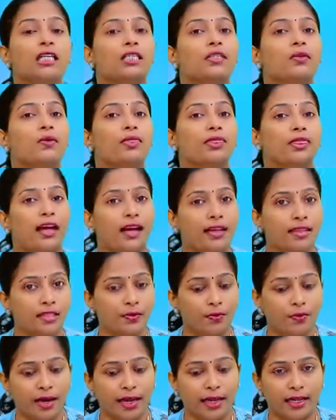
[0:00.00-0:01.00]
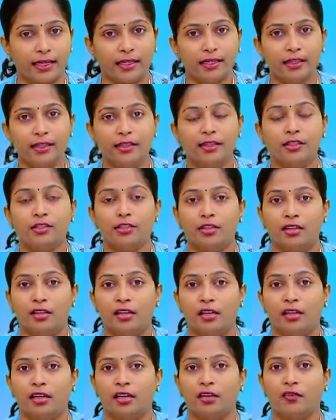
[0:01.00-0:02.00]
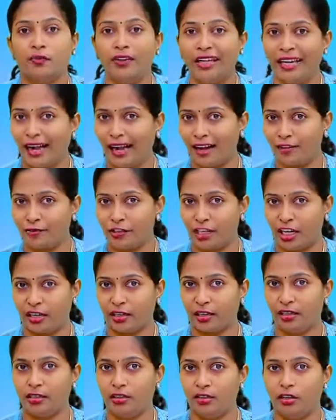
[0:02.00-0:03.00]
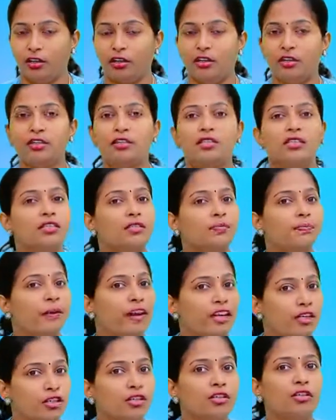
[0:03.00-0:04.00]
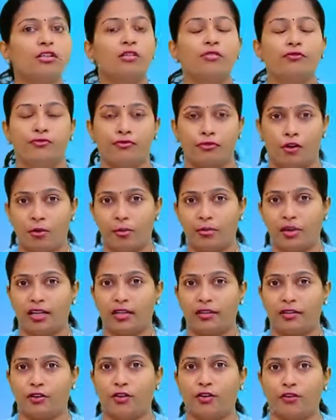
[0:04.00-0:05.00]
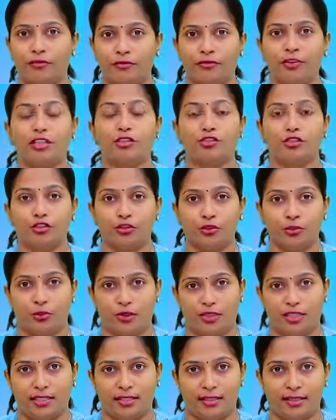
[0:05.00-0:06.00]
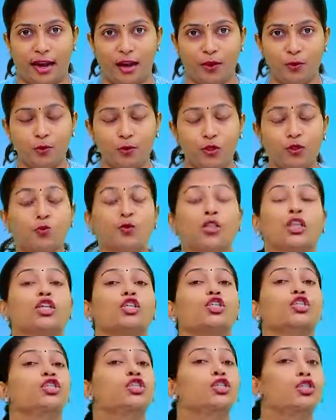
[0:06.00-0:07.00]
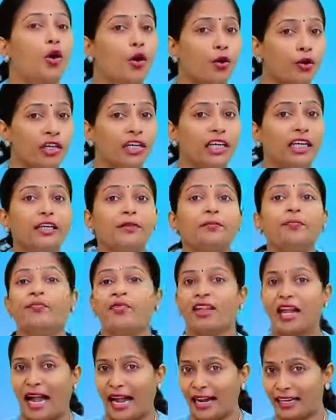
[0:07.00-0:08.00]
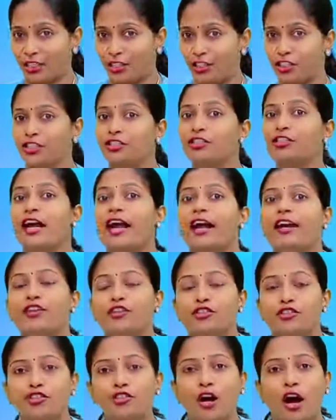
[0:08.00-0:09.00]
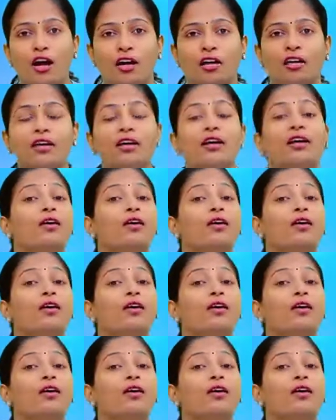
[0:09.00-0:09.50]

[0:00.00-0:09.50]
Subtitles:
So that's why we have taken a special format of introducing sounds with a story, action and a song,